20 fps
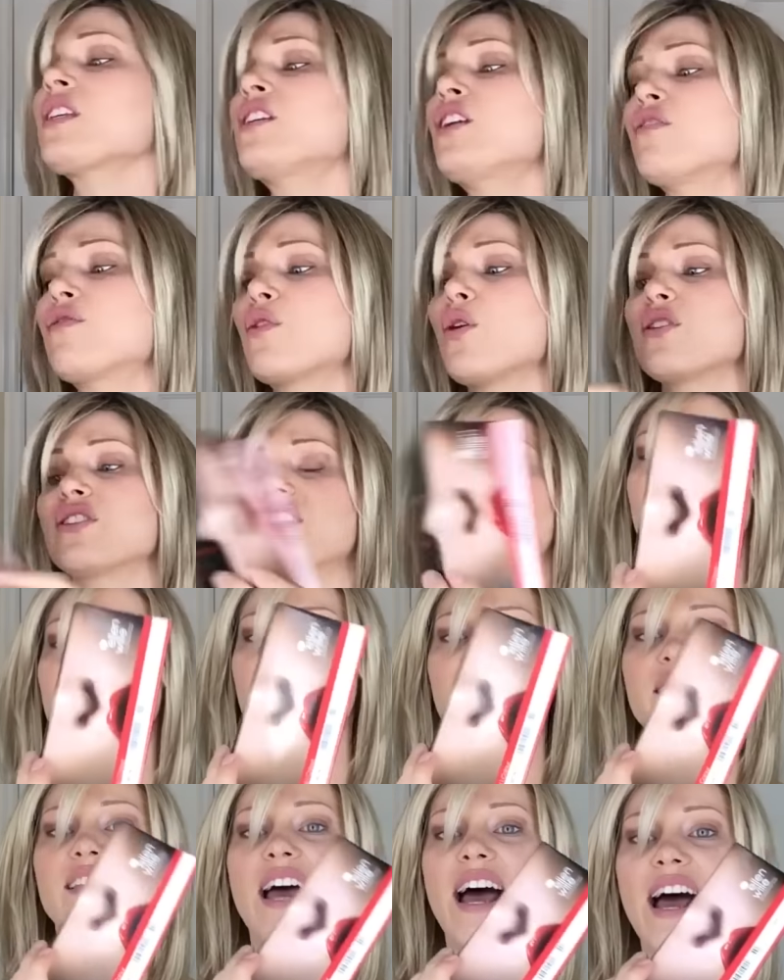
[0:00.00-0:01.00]
and of course this
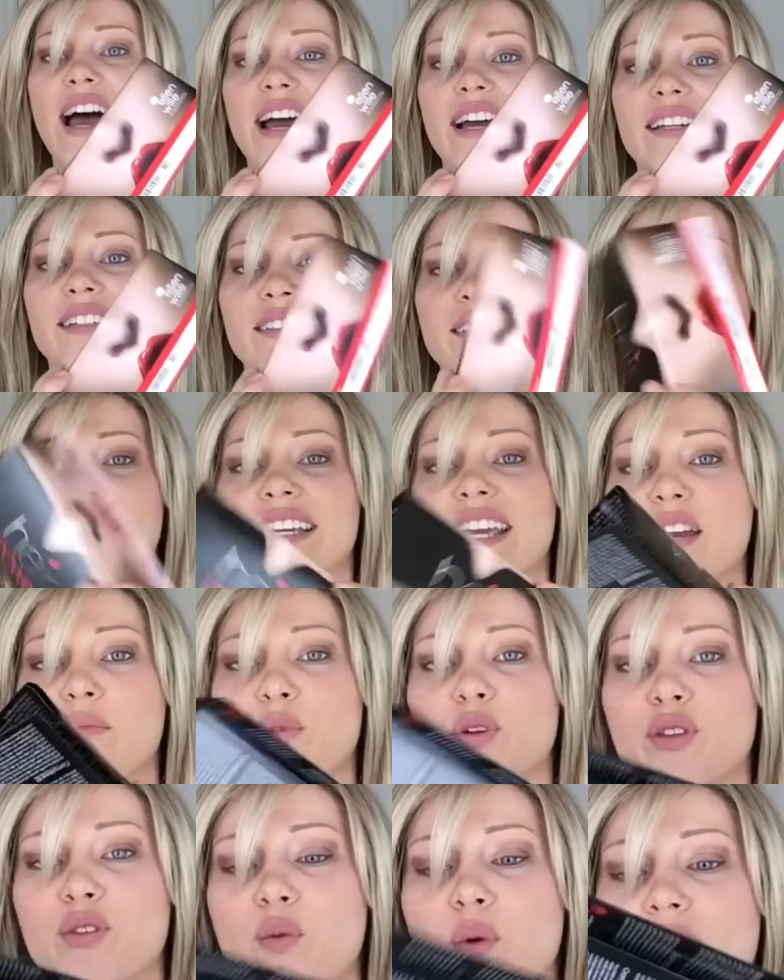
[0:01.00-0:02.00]
is the tag that came
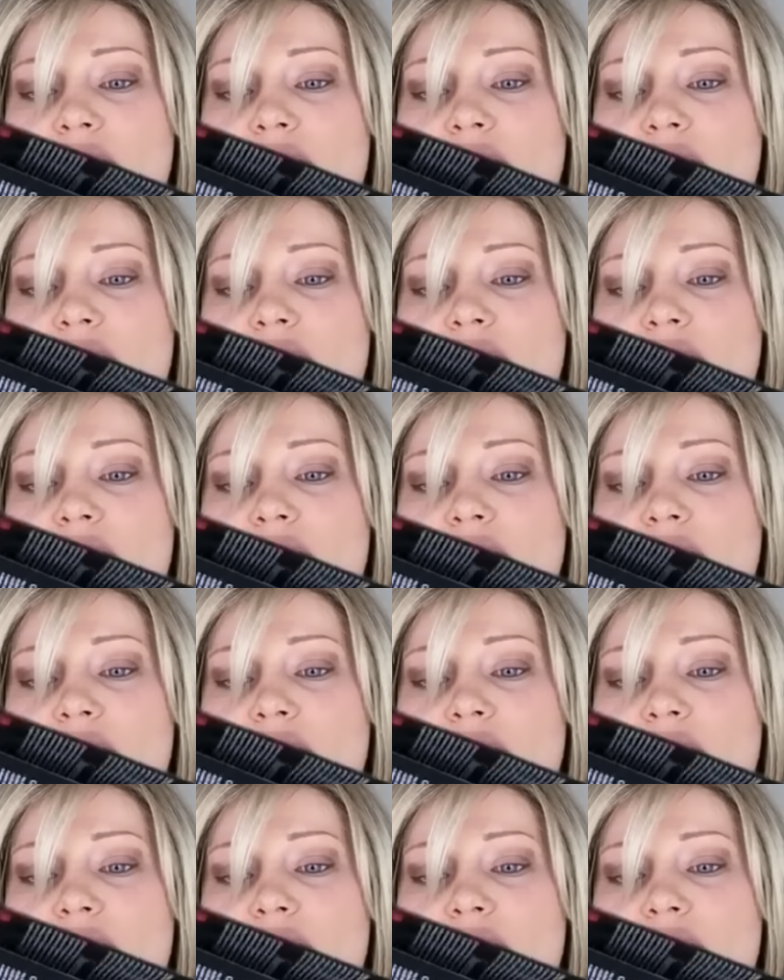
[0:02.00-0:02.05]
with the